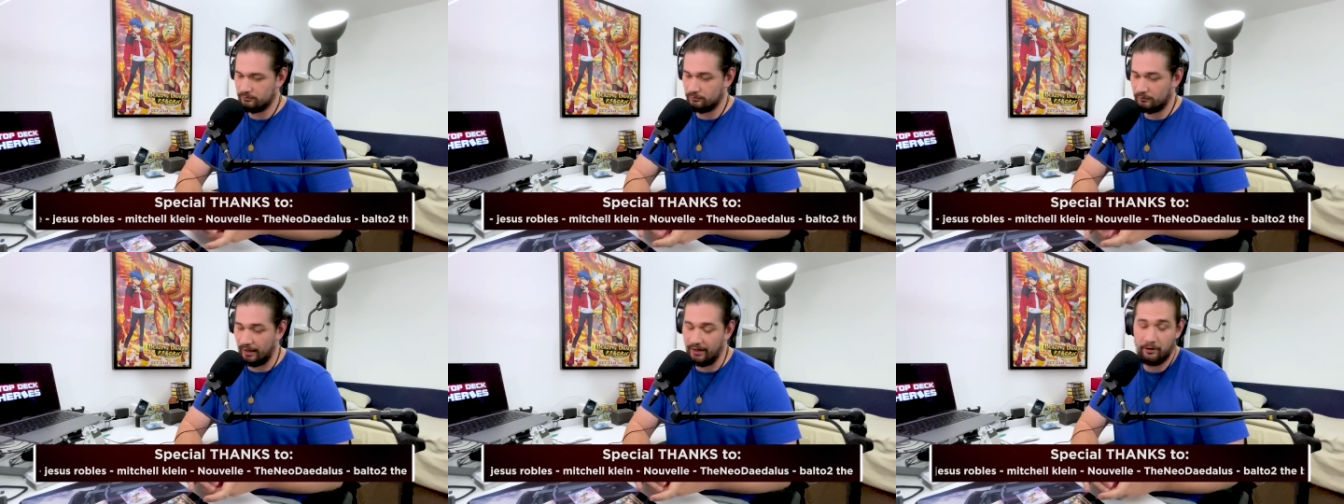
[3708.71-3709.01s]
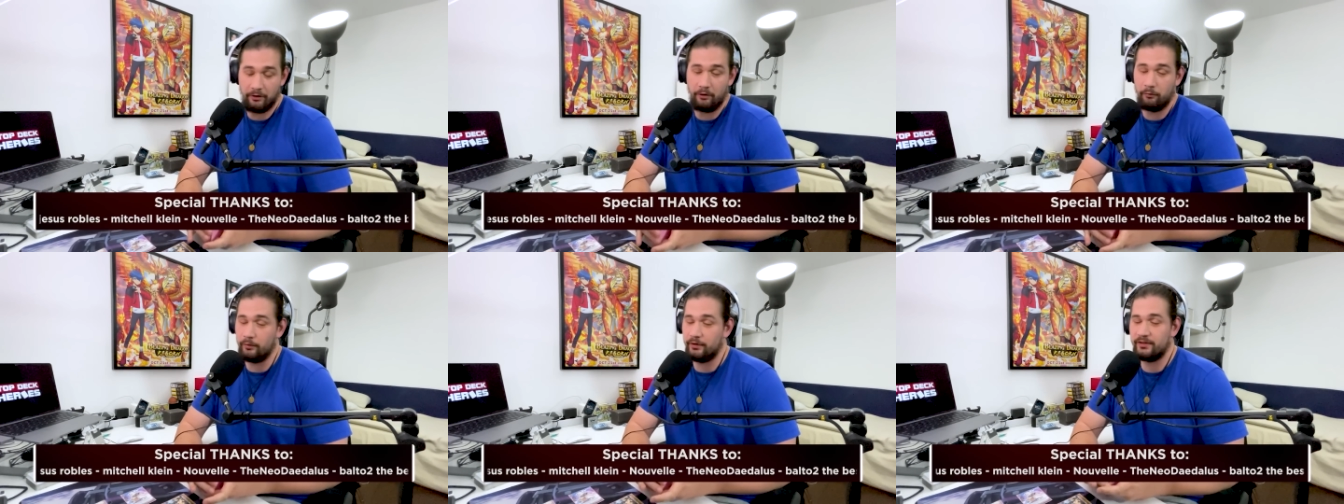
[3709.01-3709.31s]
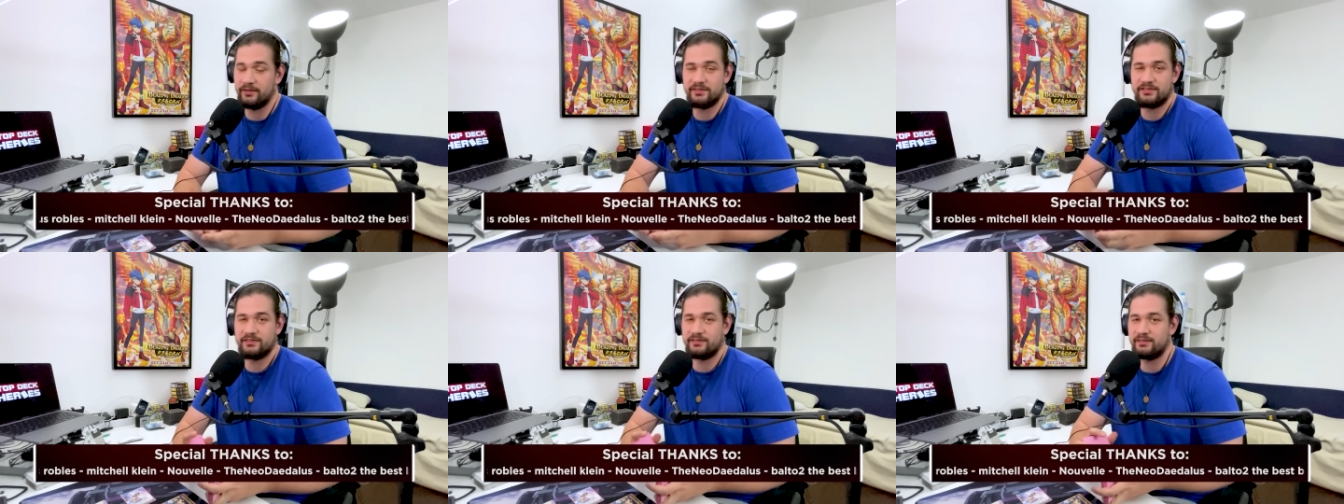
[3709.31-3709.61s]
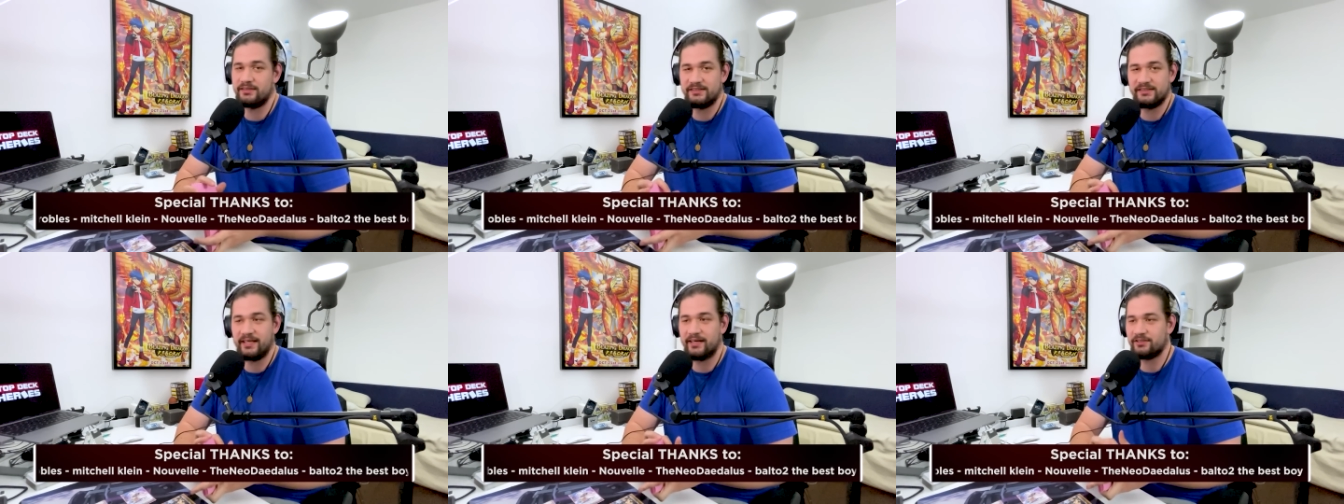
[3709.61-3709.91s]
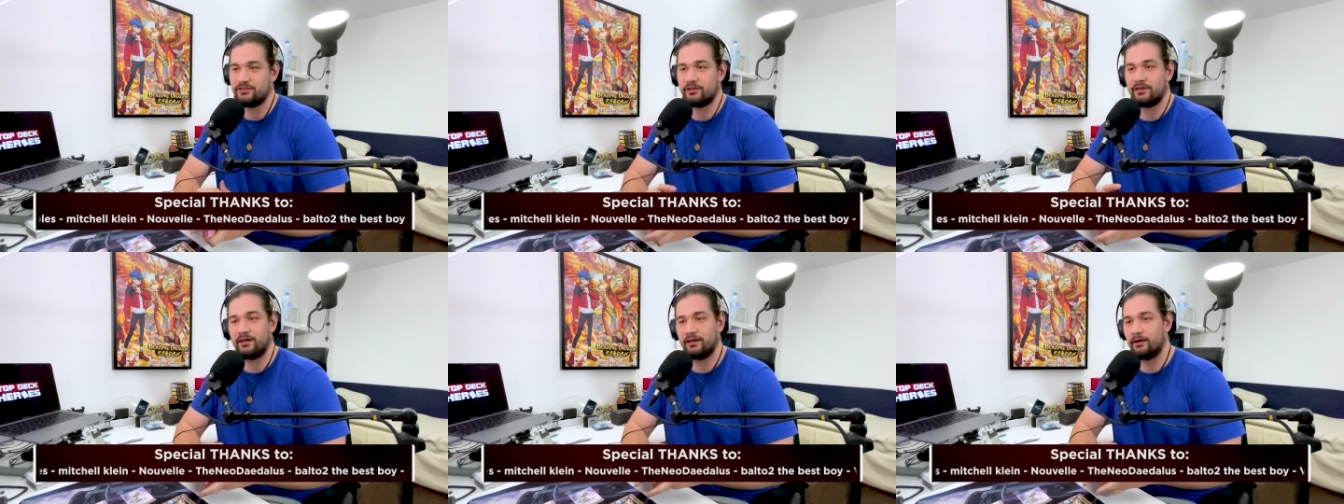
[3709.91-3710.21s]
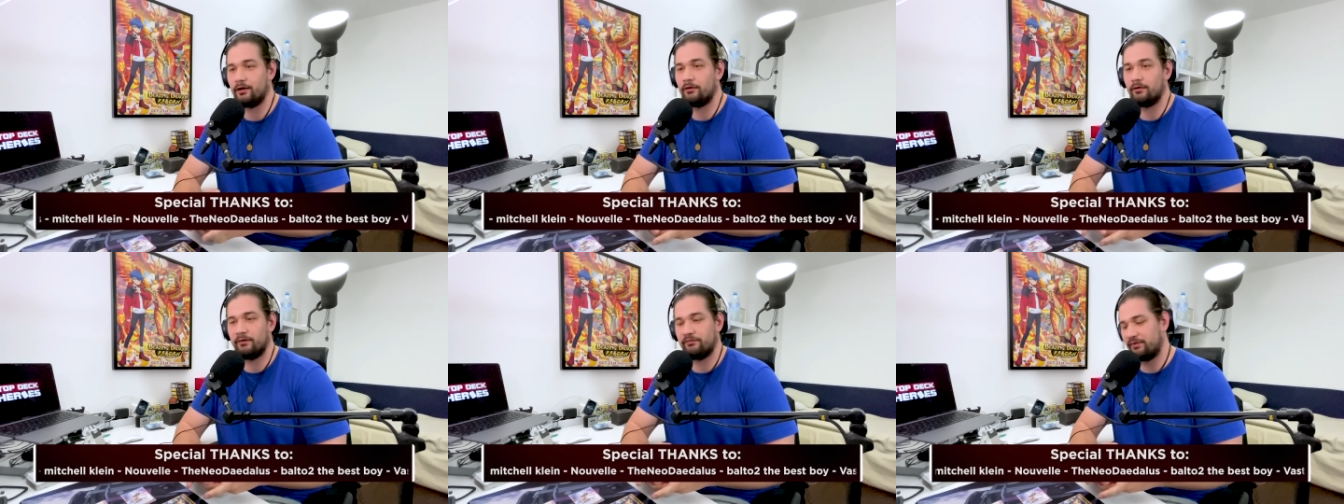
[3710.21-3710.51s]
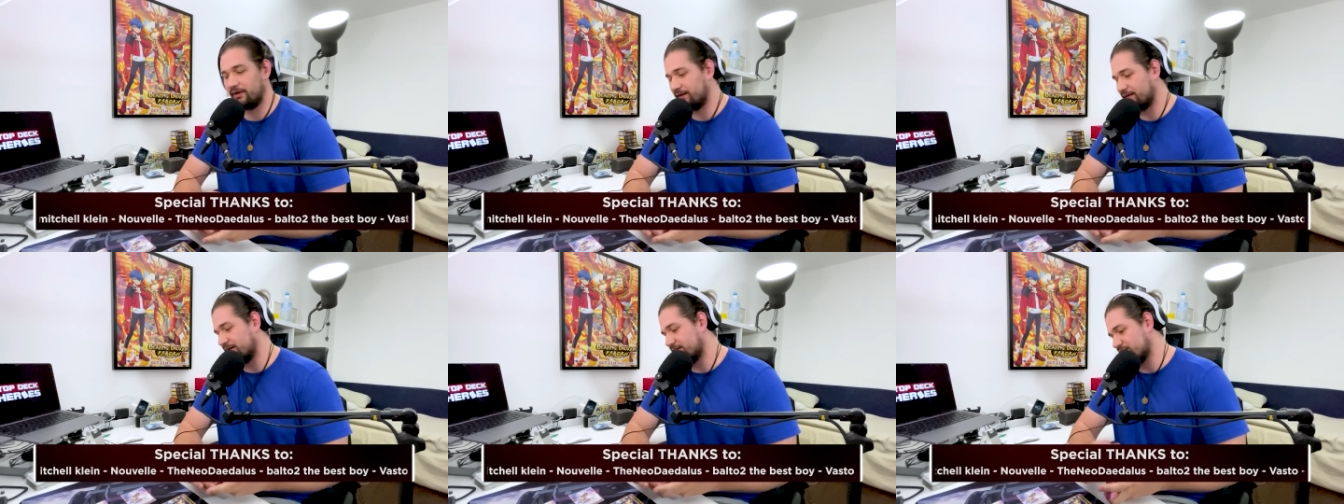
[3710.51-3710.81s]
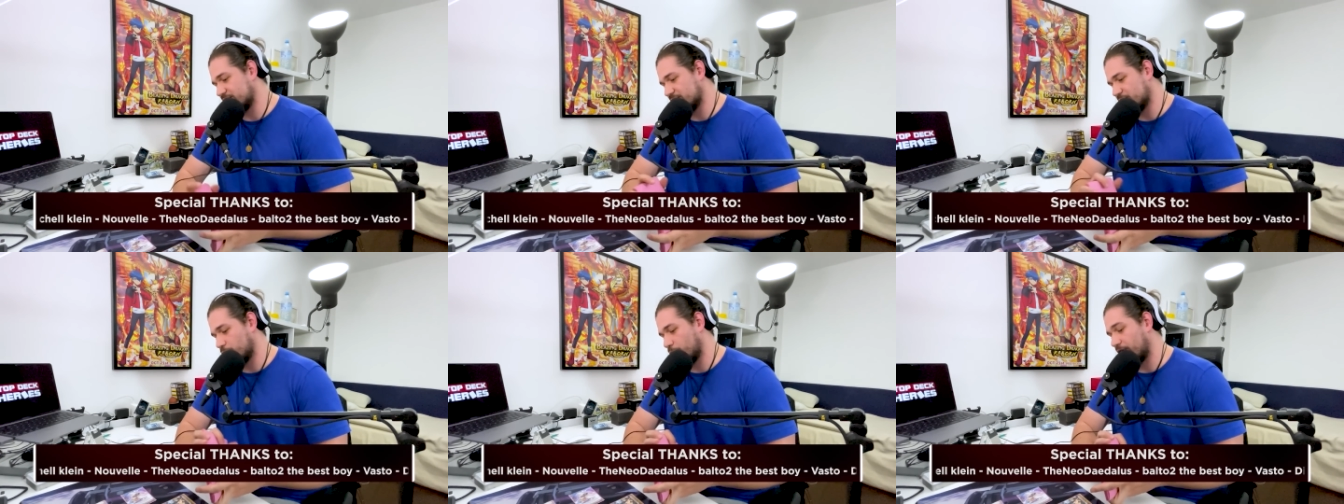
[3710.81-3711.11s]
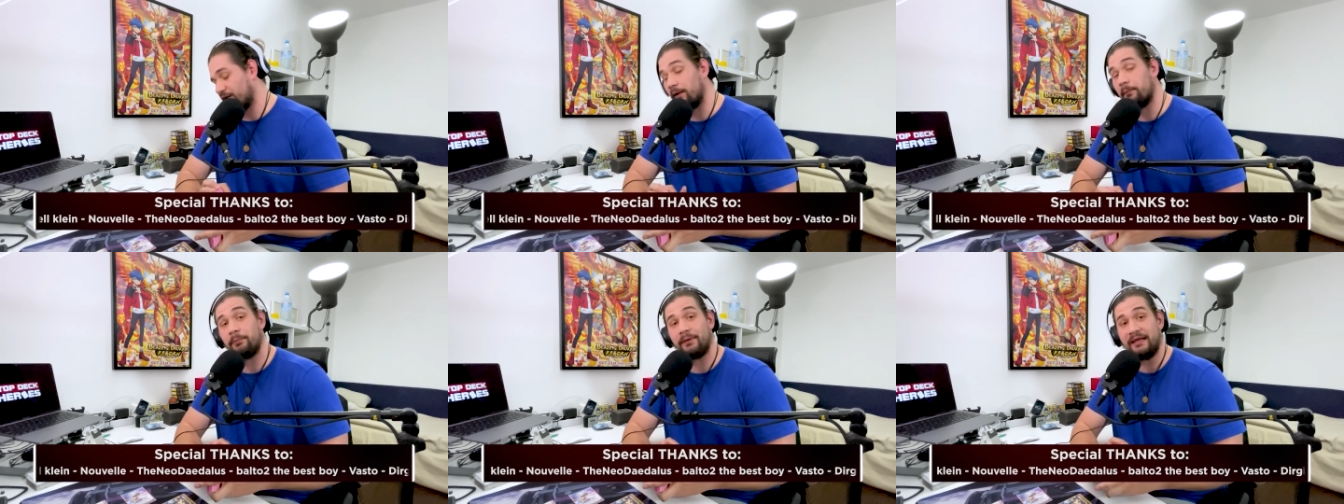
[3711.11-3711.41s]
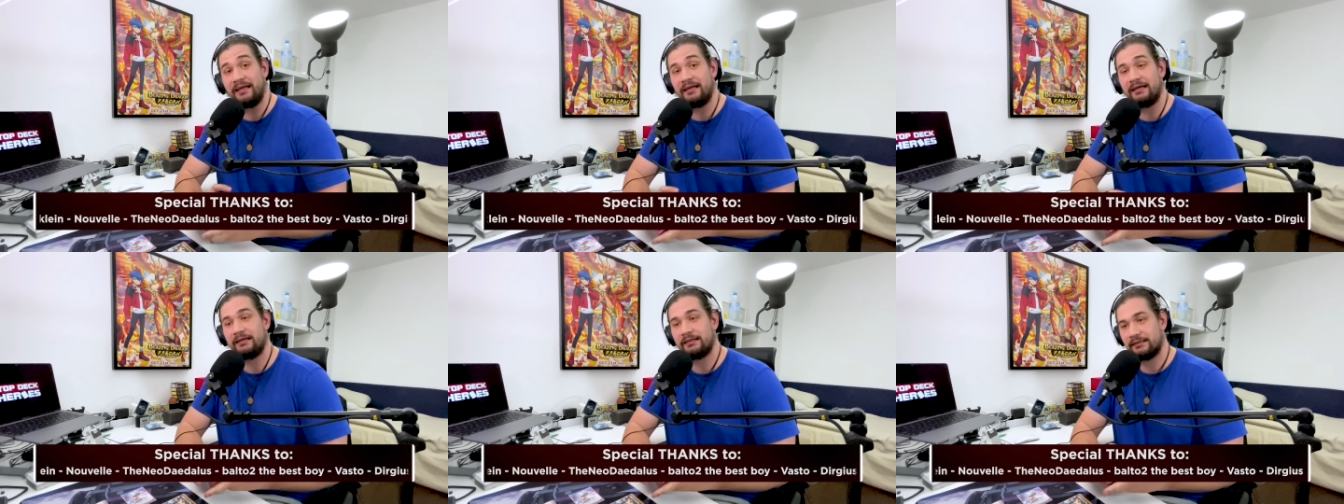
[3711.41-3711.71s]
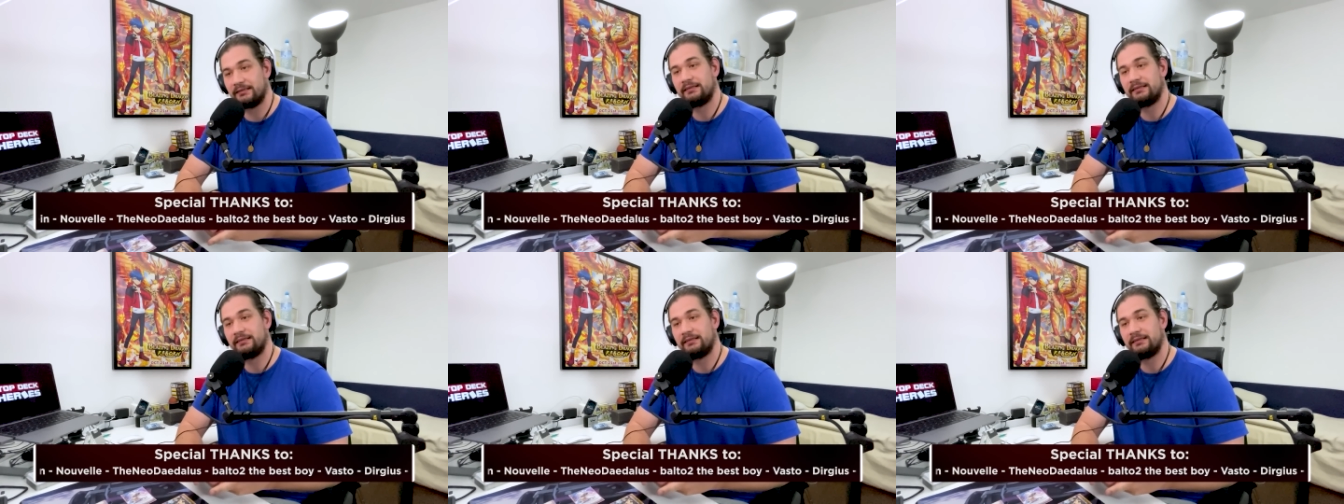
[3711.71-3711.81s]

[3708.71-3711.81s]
I don't know where this these decks are going to go. I think this is where they peak.